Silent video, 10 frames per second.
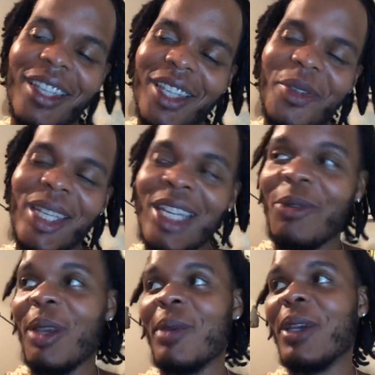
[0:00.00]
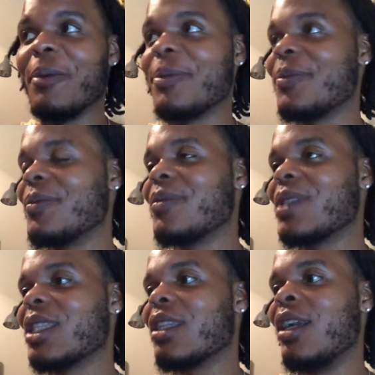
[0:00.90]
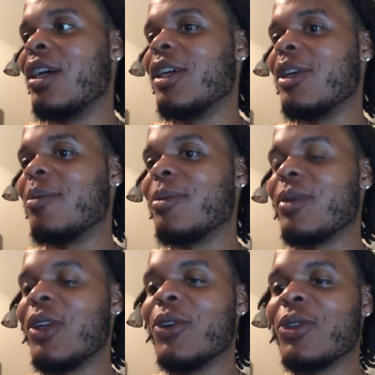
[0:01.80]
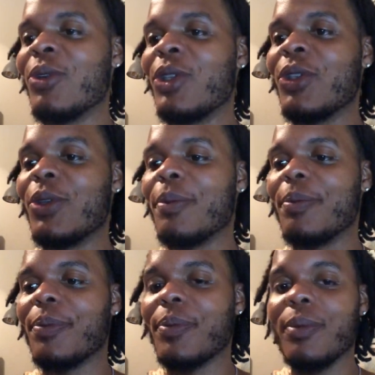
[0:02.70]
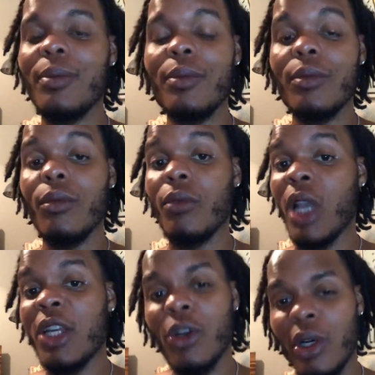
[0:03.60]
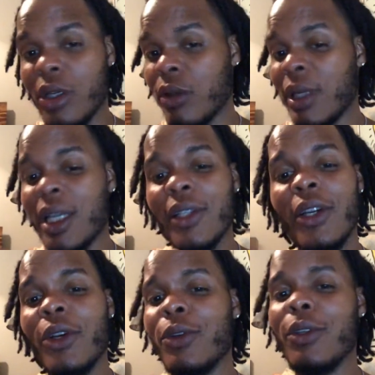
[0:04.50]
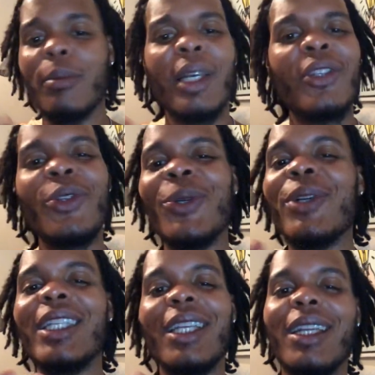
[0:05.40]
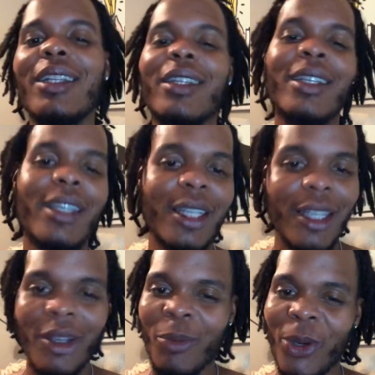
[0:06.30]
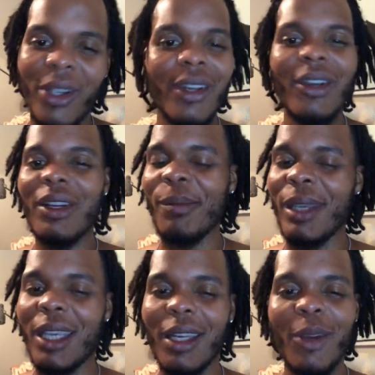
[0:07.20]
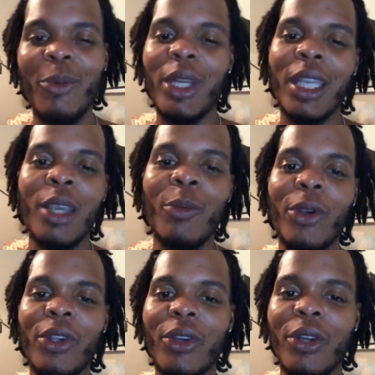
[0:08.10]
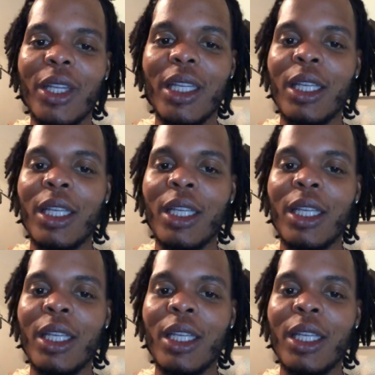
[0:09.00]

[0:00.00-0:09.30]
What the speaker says: Well, anyway, man. Long story short, I know I go around in circles. My storytelling, I'm working on it, man. I really am working on it.